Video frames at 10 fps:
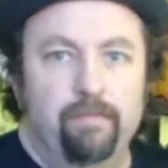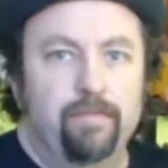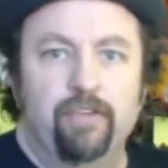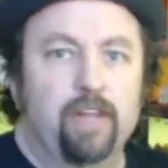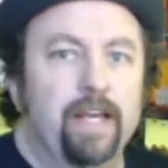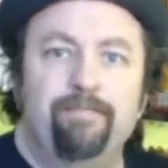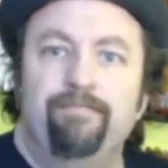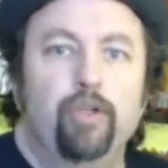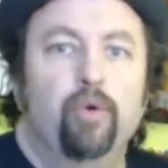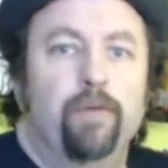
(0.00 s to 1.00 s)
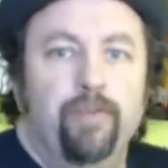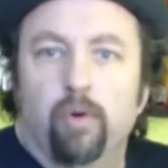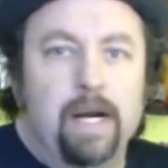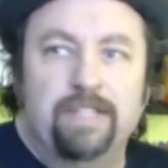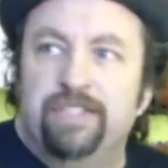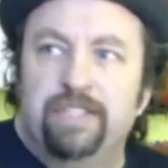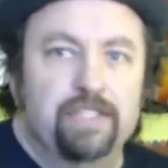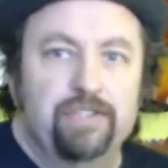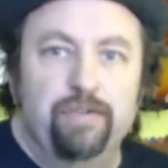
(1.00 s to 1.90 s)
Just like you, if you're watching this,